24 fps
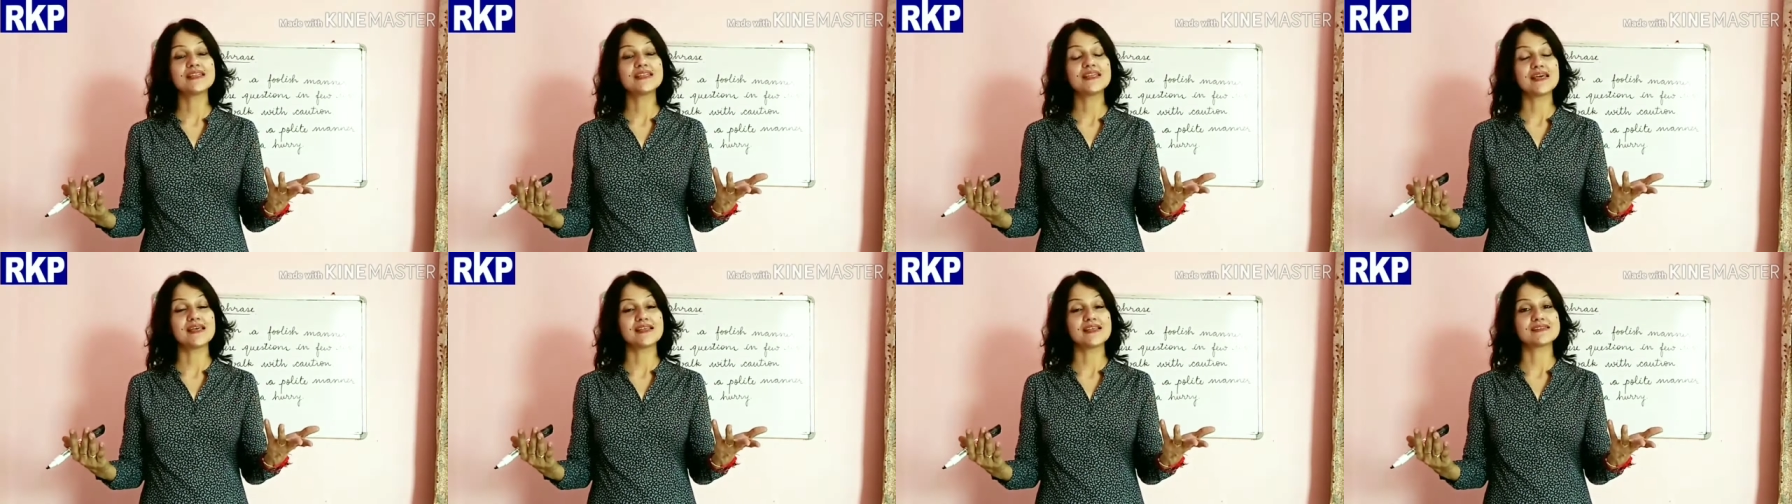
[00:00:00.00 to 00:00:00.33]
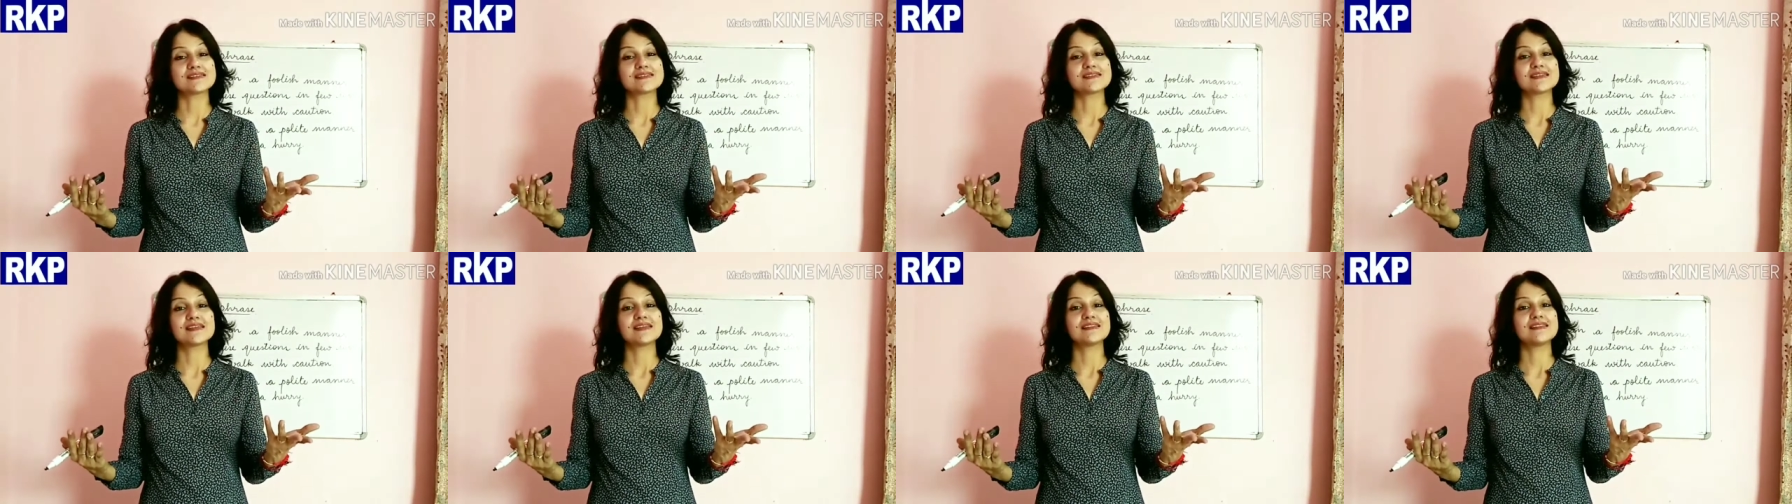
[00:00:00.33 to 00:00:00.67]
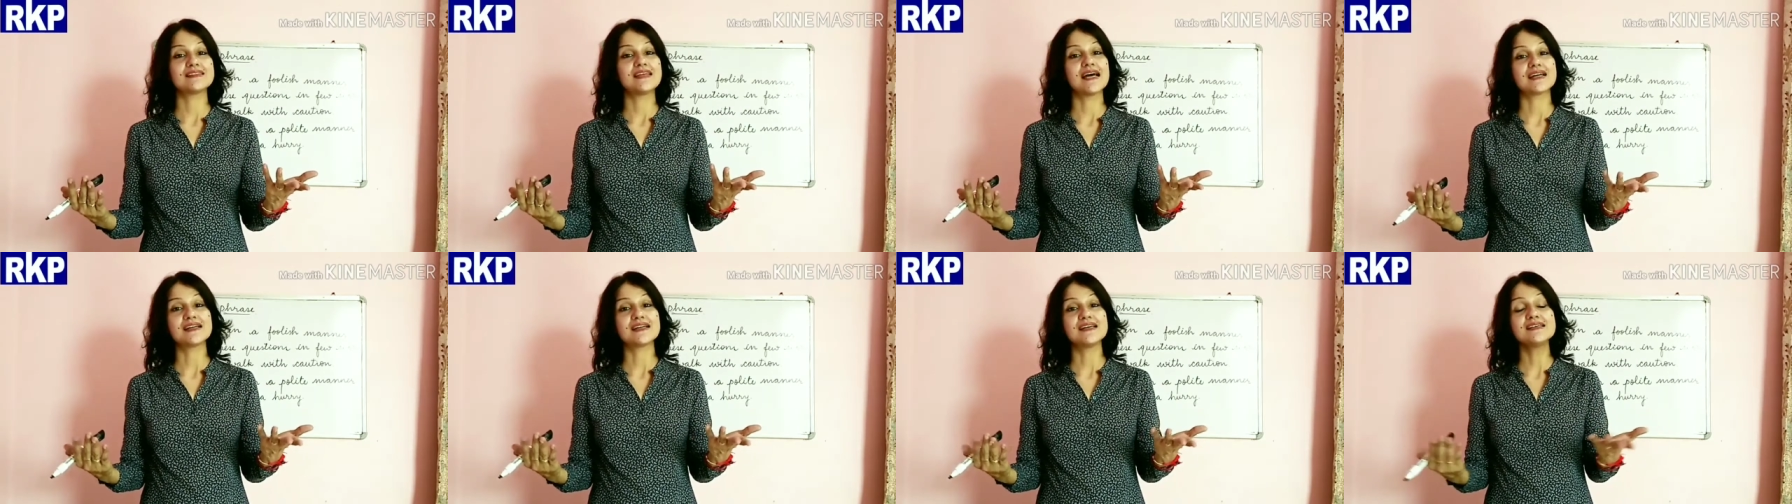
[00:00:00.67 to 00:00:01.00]
things,
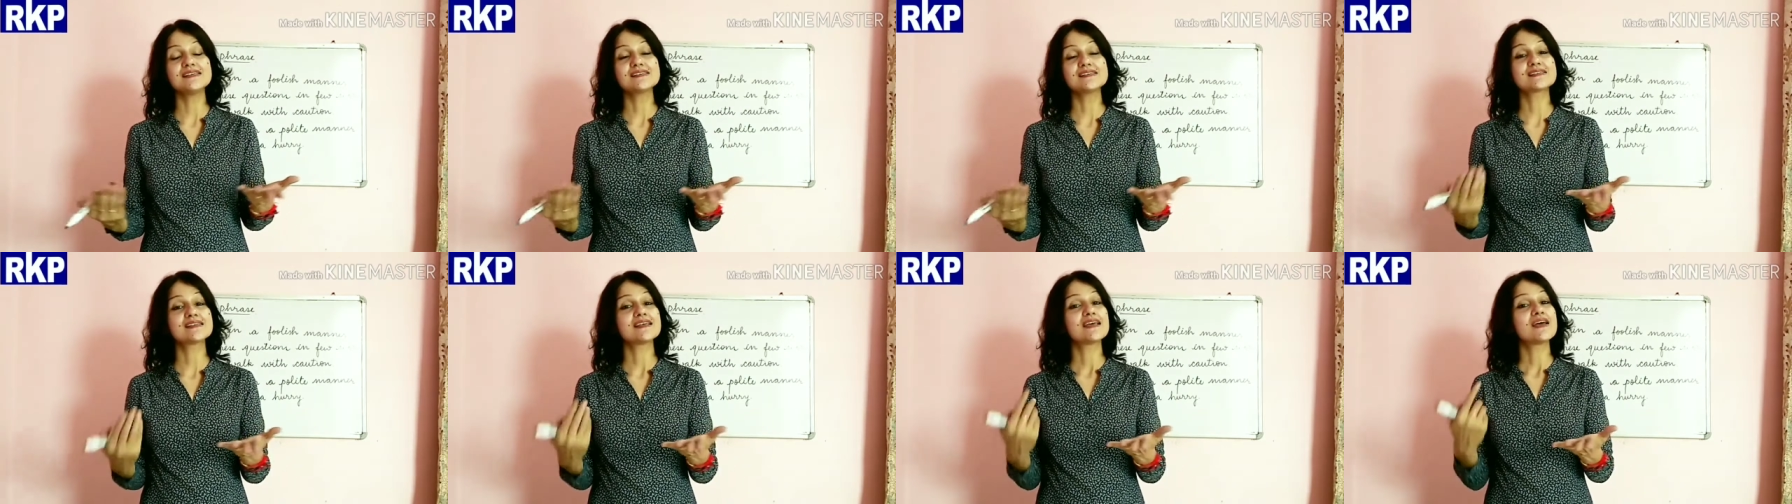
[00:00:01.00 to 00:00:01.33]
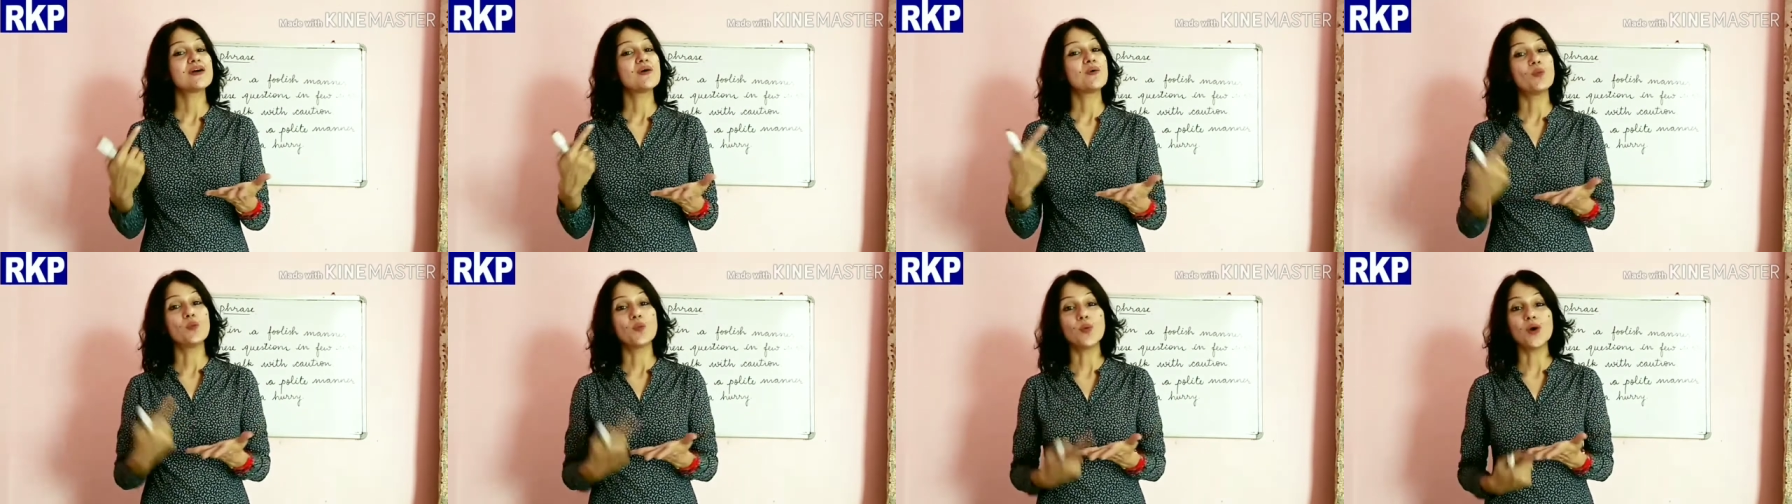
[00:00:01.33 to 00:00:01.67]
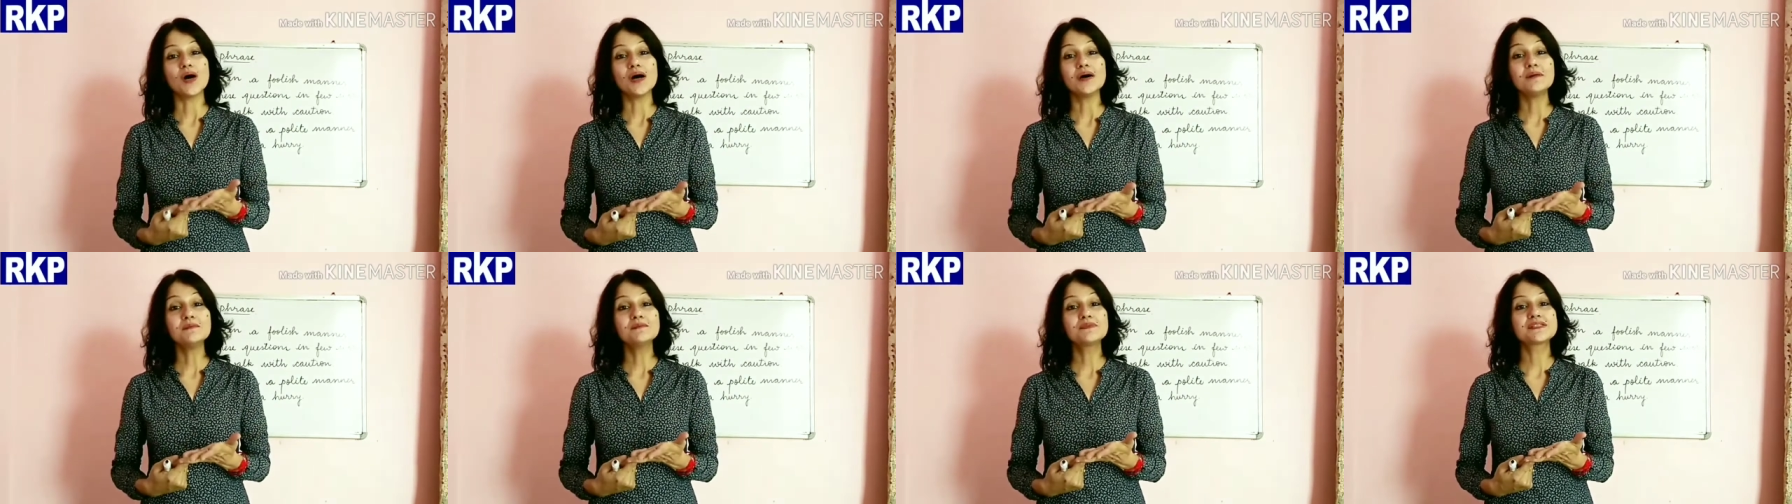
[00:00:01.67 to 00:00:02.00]
that is
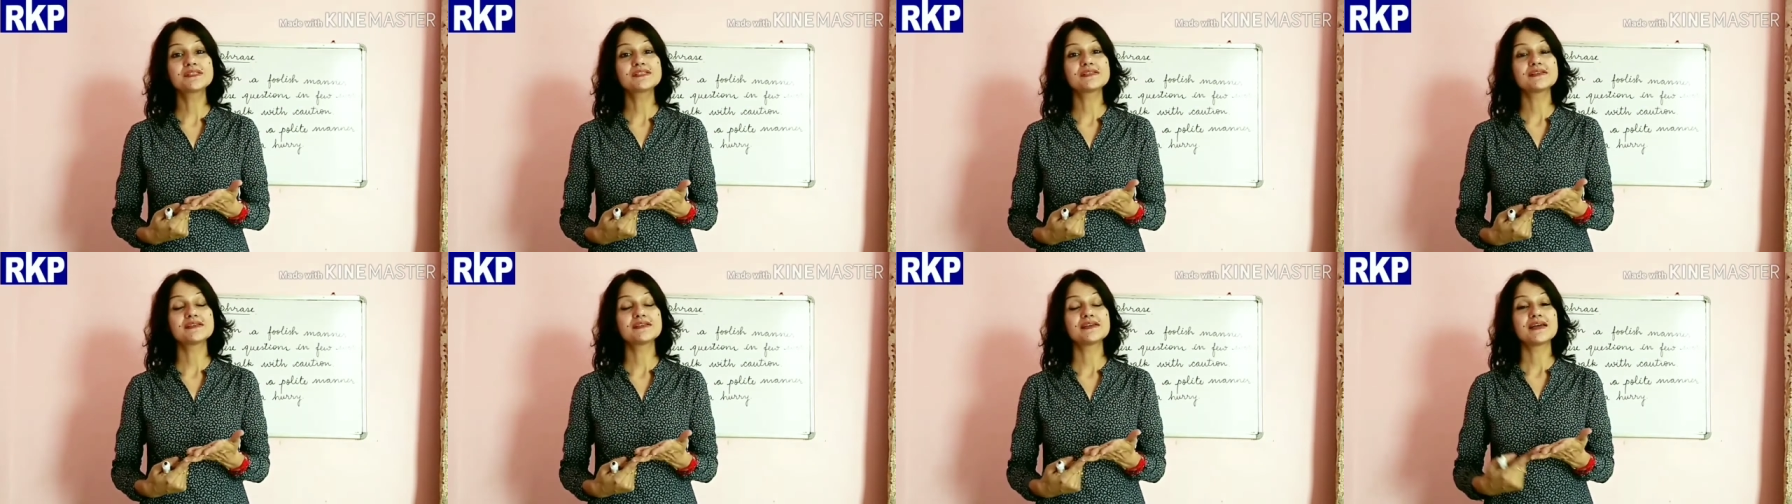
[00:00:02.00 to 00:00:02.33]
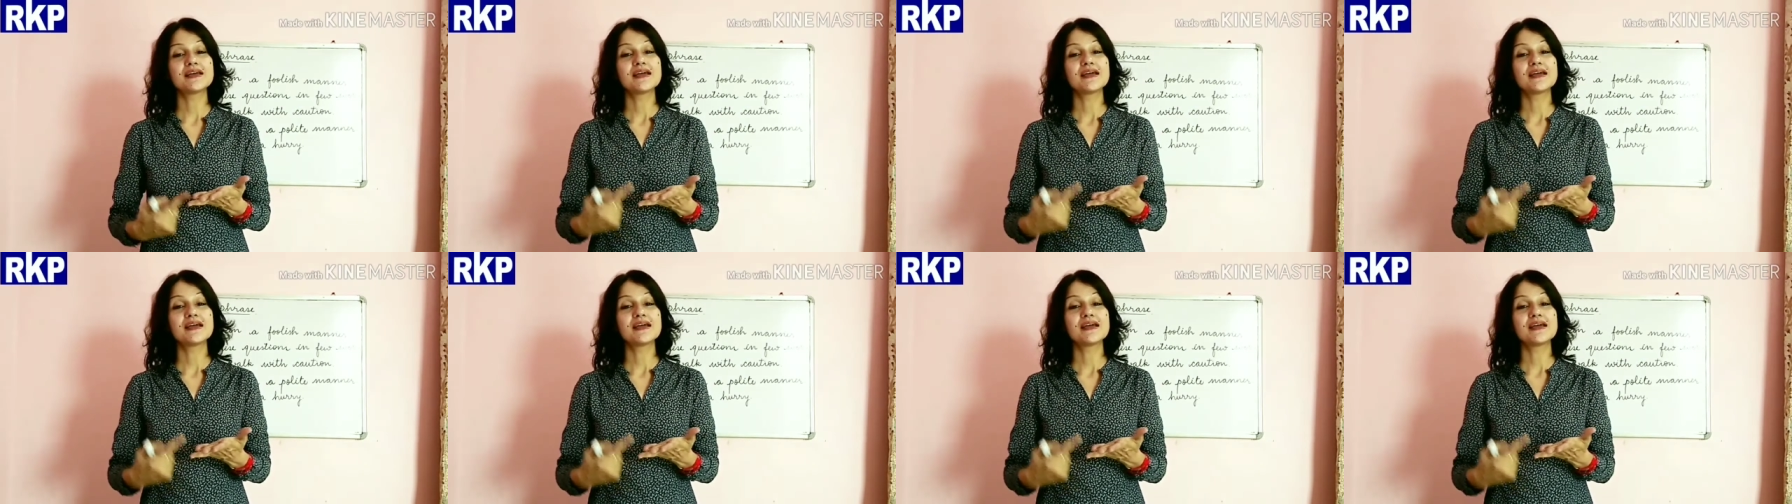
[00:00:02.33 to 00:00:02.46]
verbs,